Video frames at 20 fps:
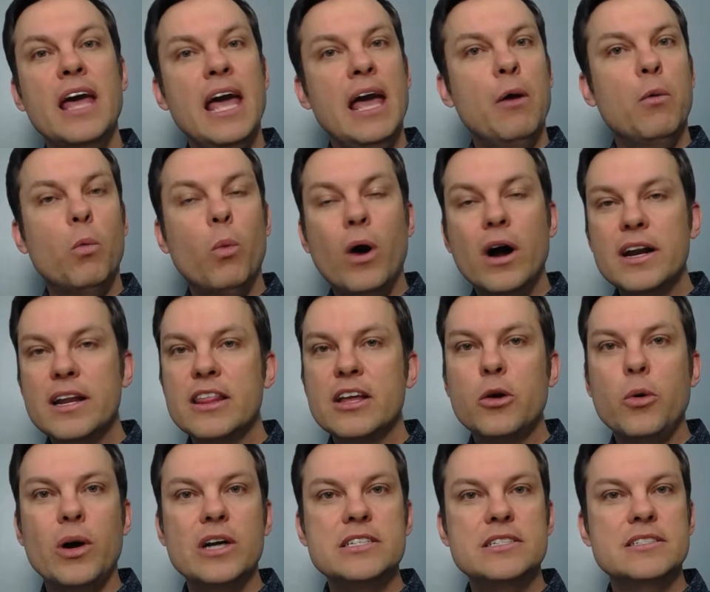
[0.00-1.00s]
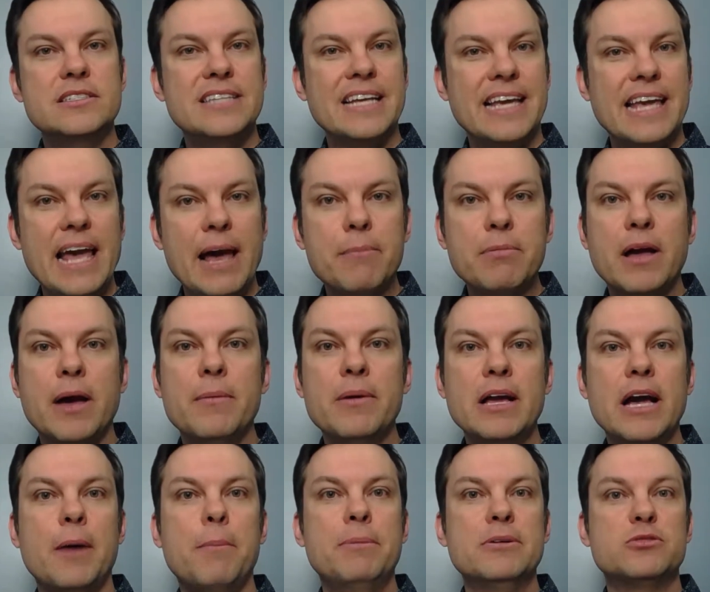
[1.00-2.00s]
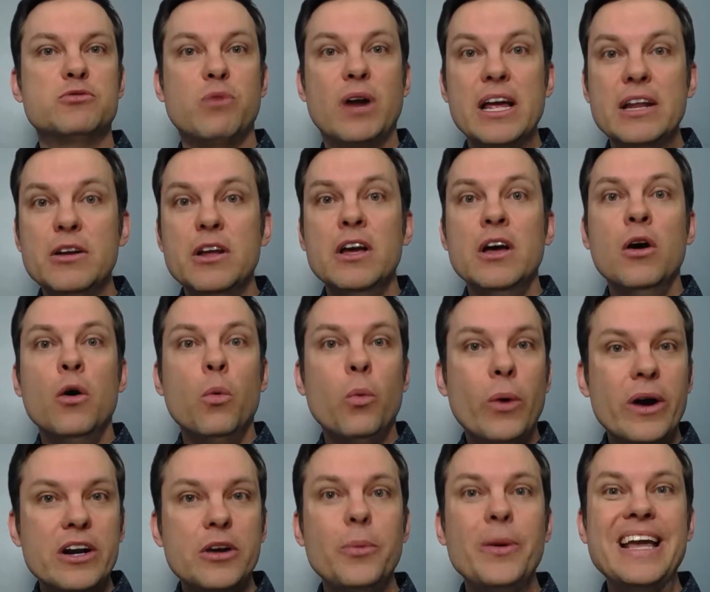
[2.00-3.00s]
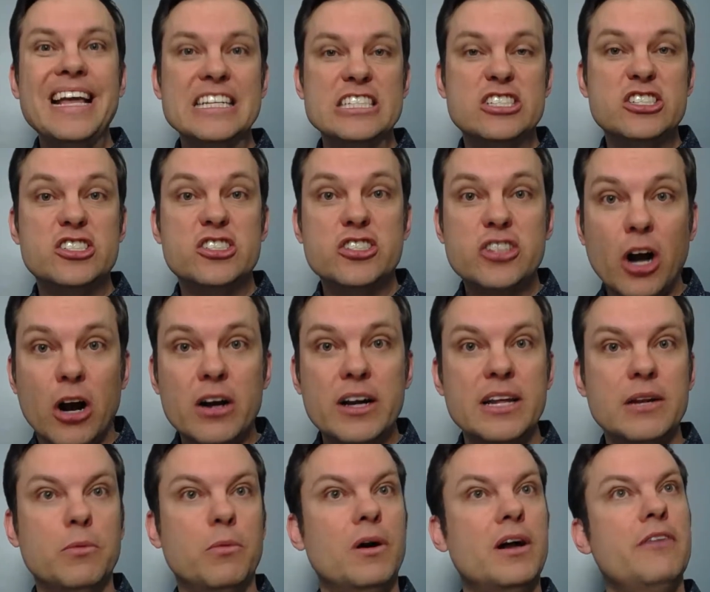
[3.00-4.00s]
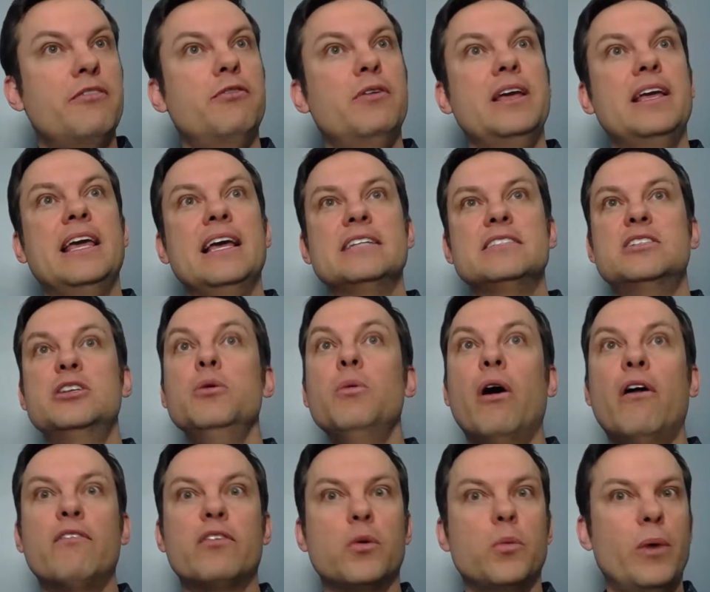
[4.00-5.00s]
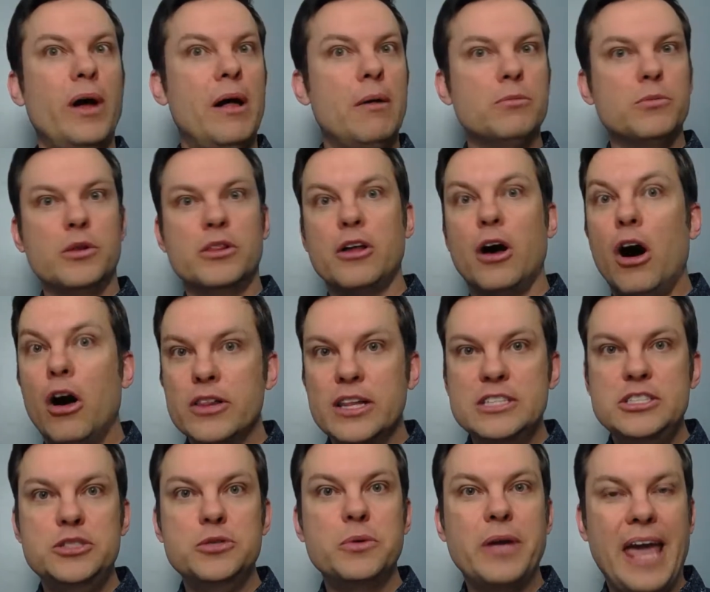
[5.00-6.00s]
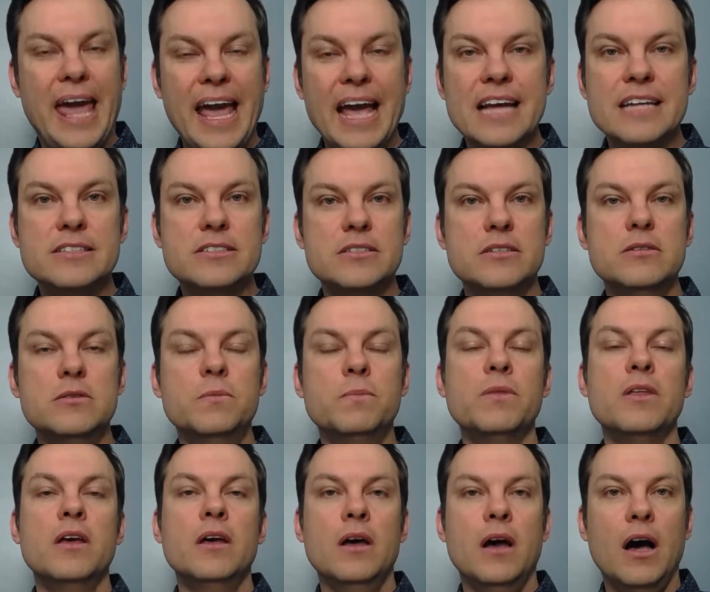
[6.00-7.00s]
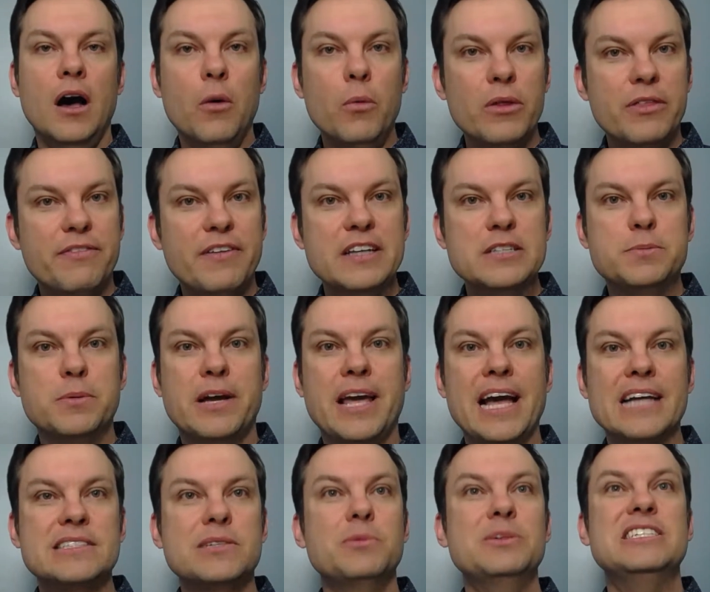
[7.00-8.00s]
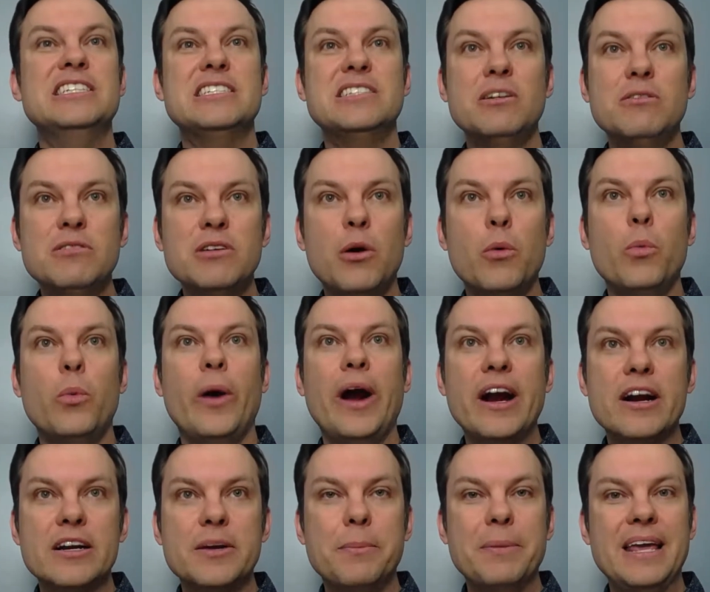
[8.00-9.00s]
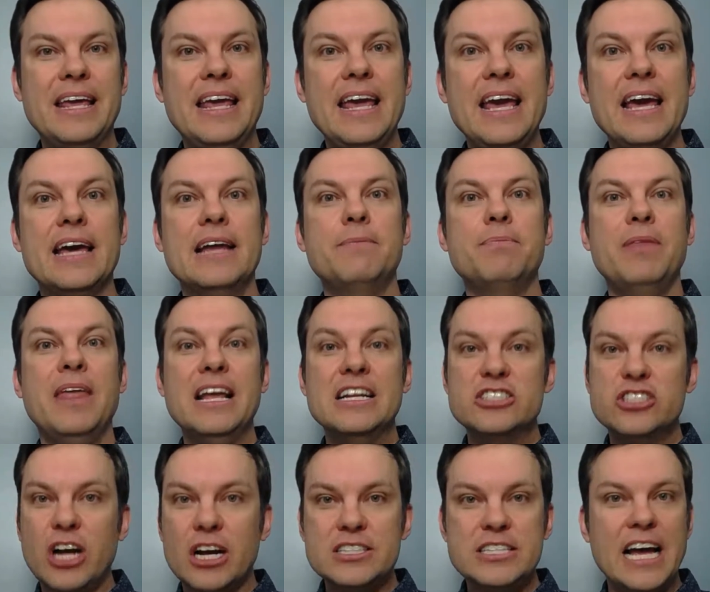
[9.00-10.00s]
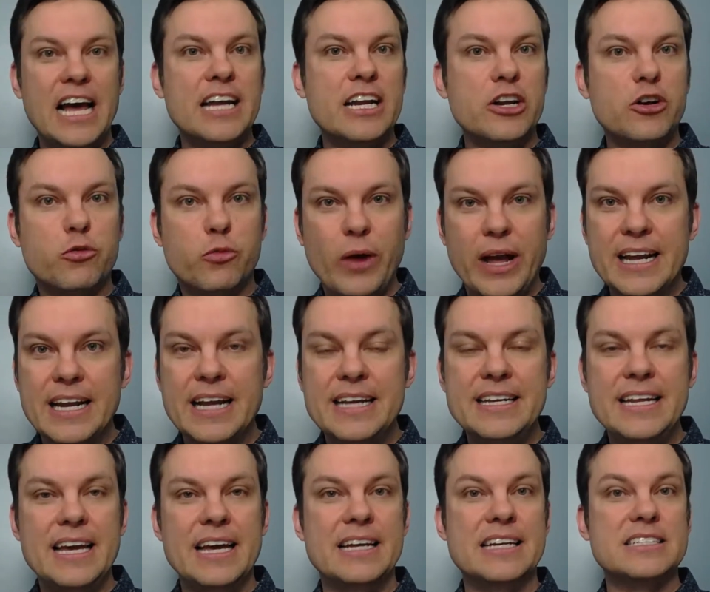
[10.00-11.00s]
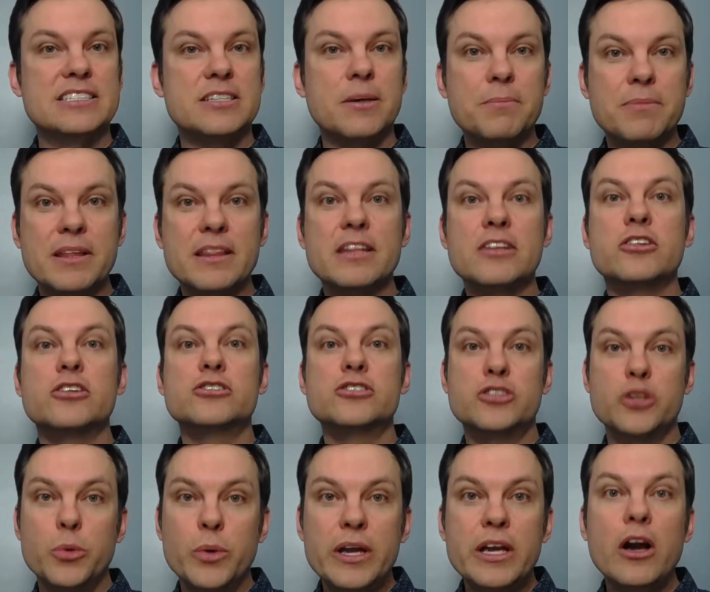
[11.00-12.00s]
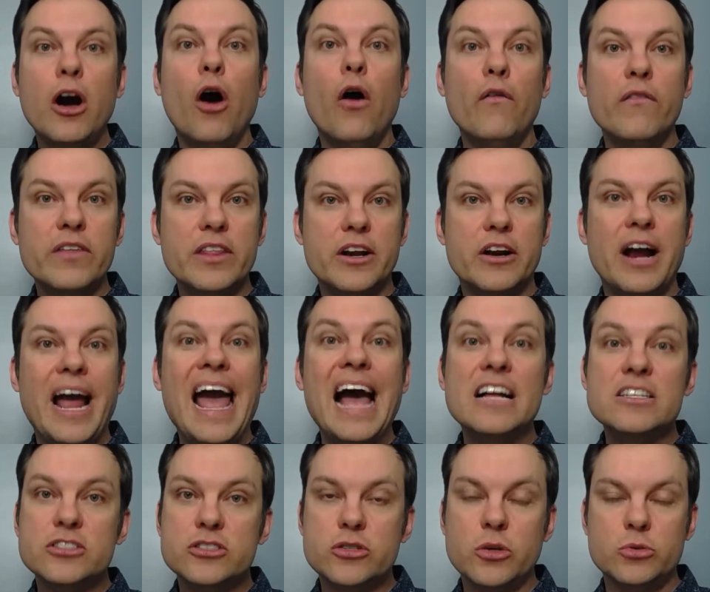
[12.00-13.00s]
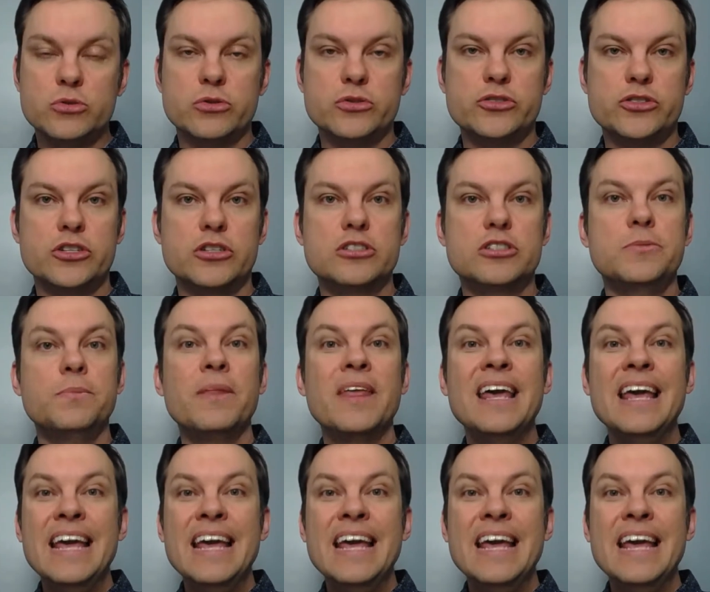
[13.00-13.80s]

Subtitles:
And one of the questions that kept coming up is, Ryan, where do we get started? What if we get too overwhelmed with all that you can do with Facebook ads that we just don't know where to begin? And Josh had a great idea, and it's something that they're doing over there at Social Church.